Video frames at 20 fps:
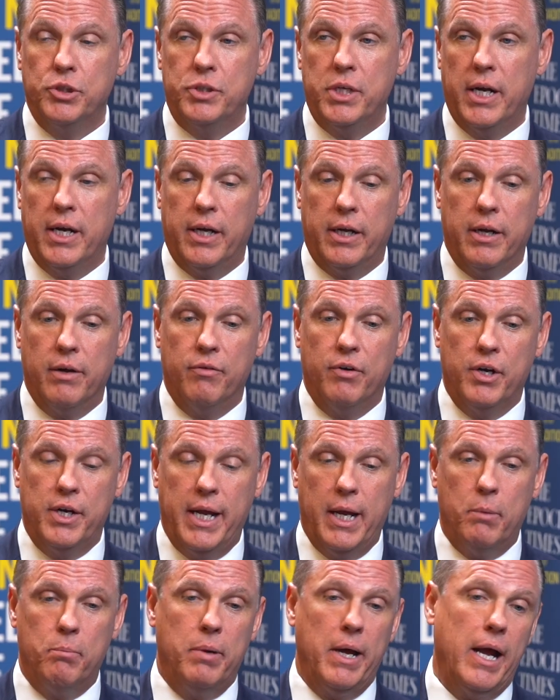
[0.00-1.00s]
Lieutenant Governor
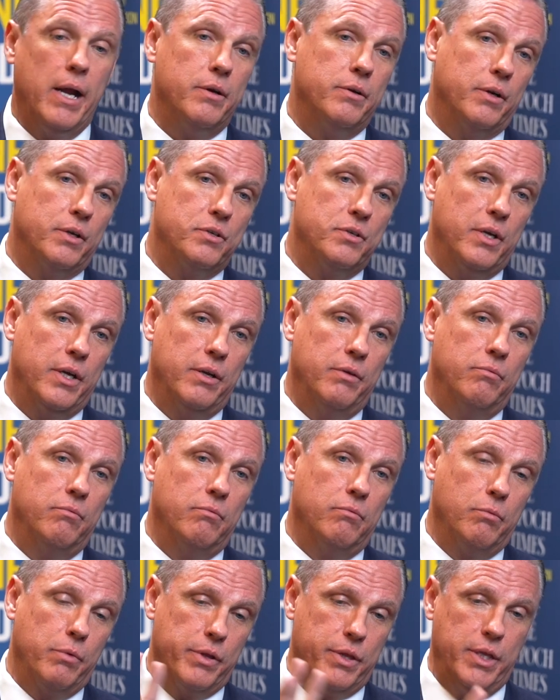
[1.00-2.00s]
Dan Patrick said
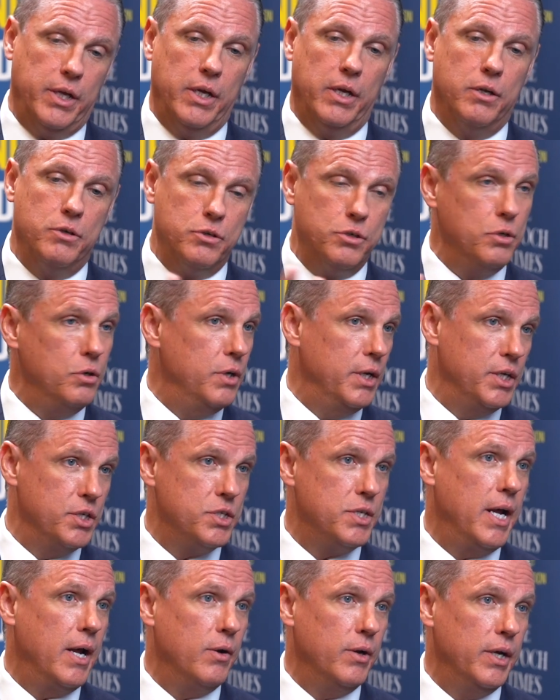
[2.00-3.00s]
with the
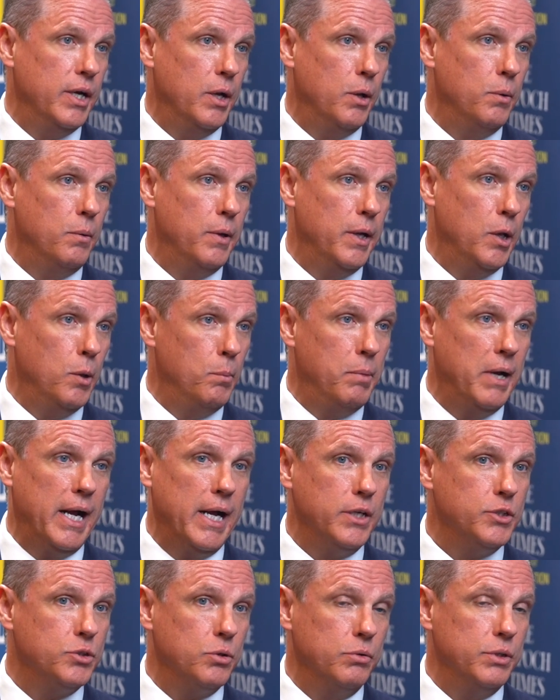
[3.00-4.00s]
shootings down in El
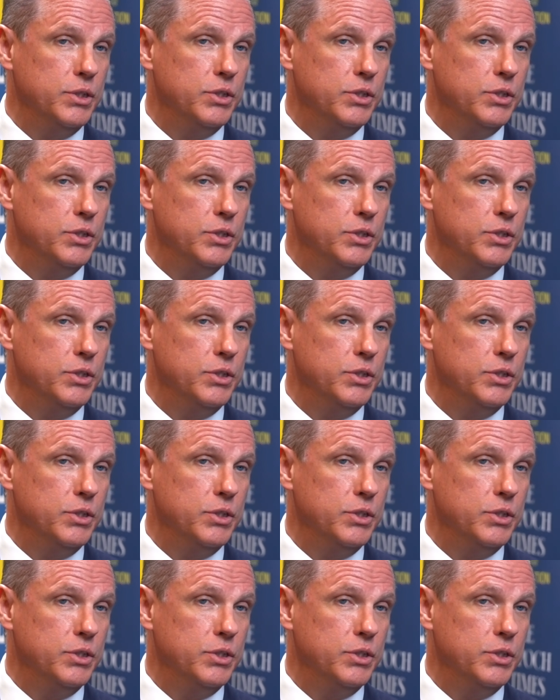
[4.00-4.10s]
Paso,